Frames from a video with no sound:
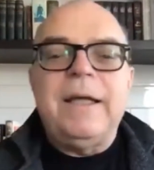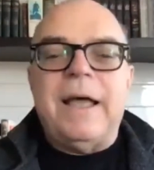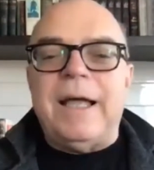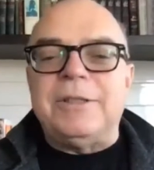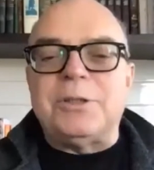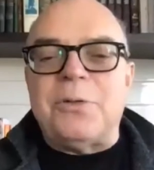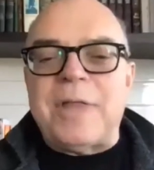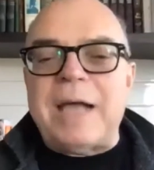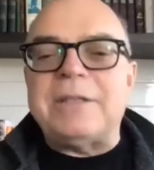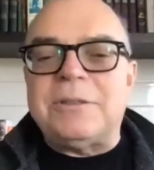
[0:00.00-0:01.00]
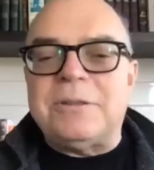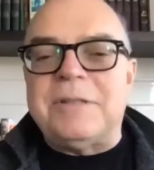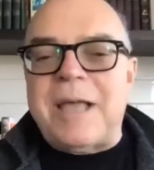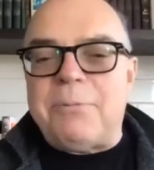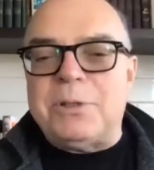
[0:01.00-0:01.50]
And so
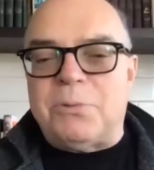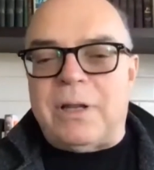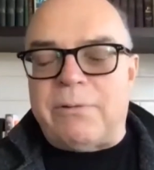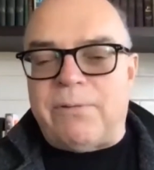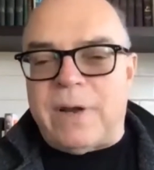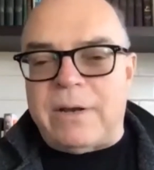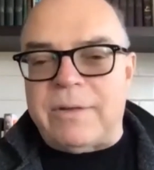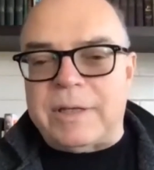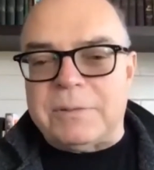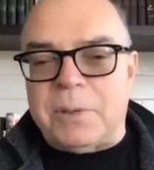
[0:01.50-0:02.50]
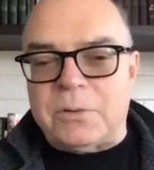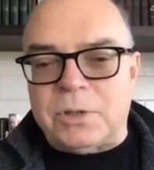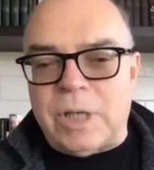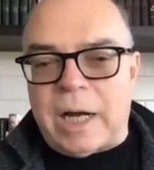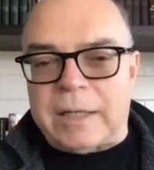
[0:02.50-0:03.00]
that was one of the fun things about
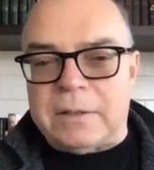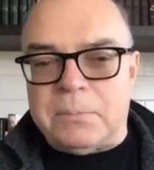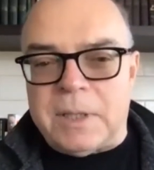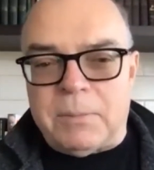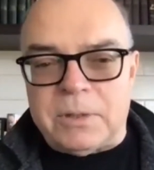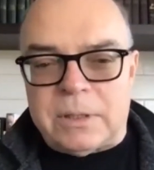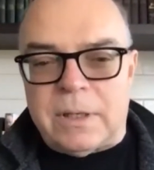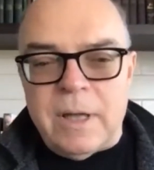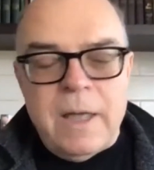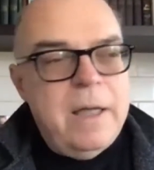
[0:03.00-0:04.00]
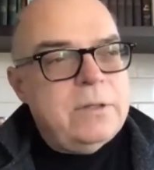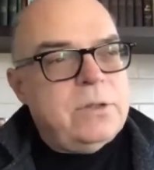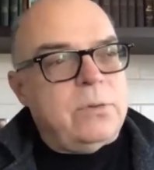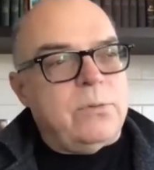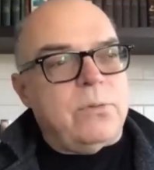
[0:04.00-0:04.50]
Chuck, and to be able to
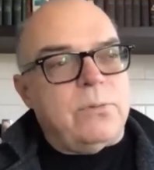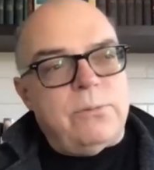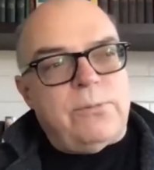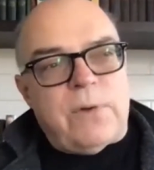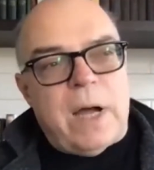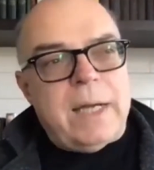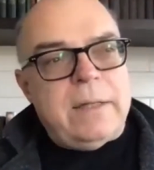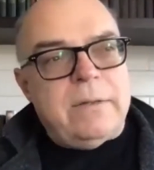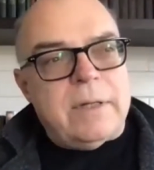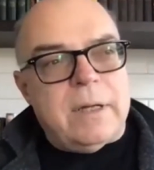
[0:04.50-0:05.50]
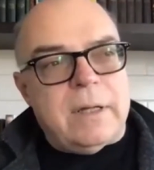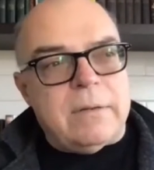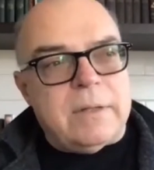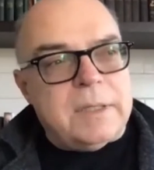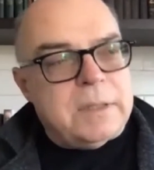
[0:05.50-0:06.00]
find
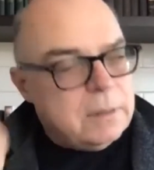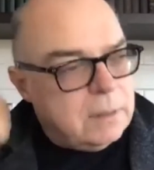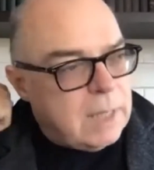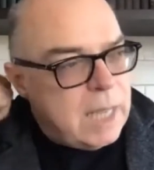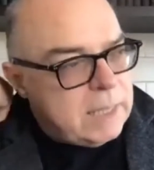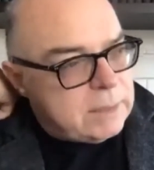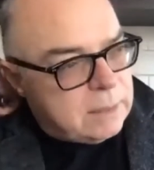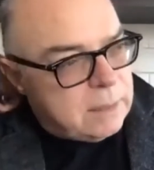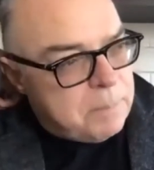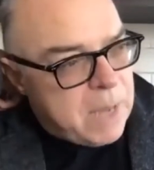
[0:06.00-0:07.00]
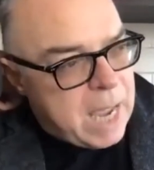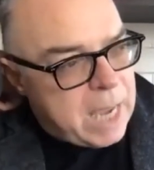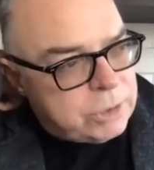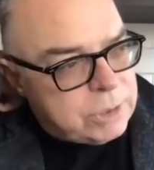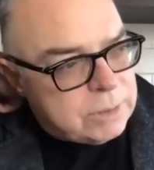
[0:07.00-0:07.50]
the delight and the
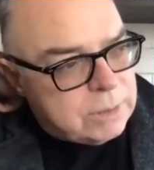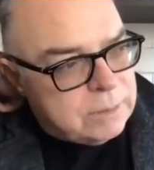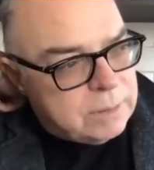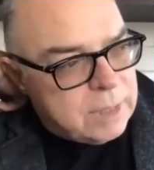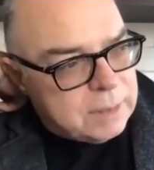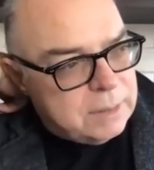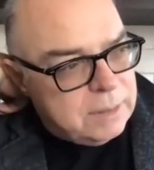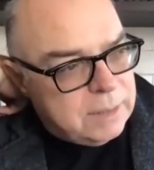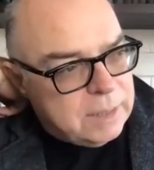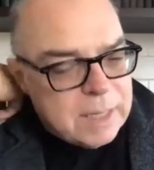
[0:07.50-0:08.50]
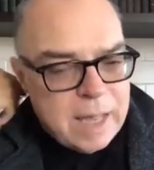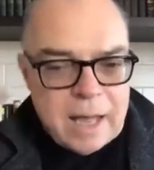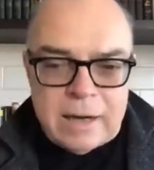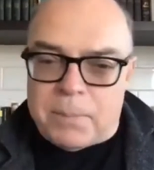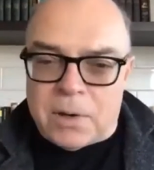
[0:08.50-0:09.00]
passion that he
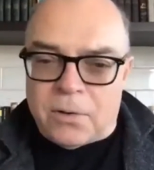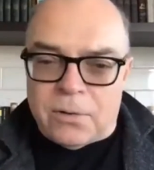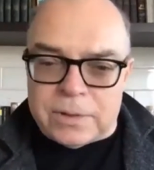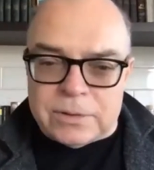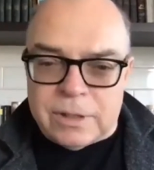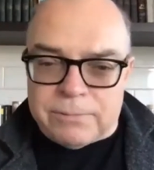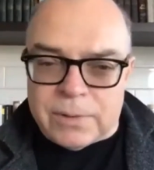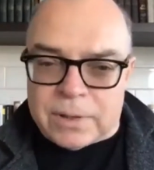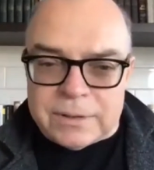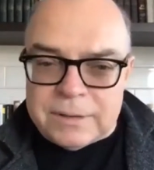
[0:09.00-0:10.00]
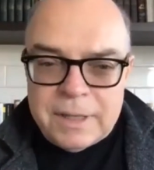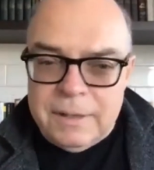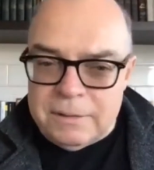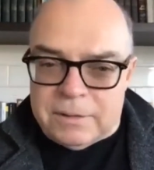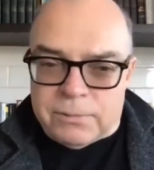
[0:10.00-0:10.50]
had about all these different
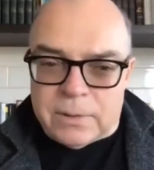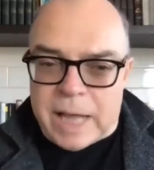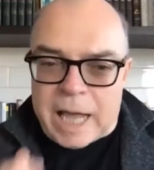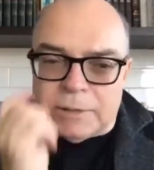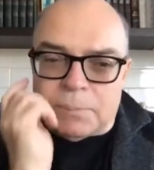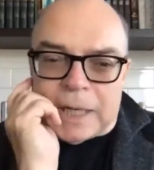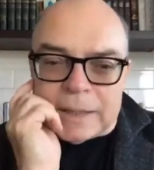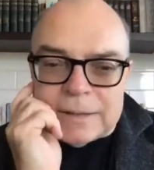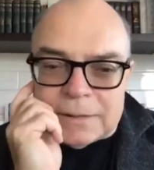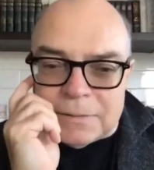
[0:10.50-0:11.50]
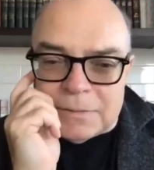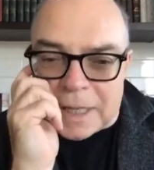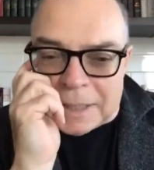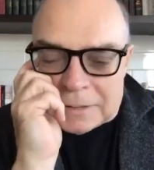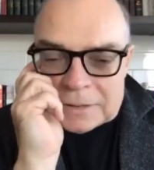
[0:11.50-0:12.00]
aspects and
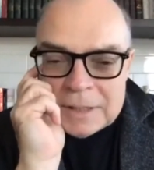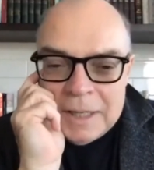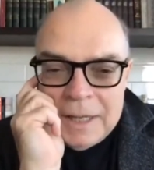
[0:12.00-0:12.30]
things.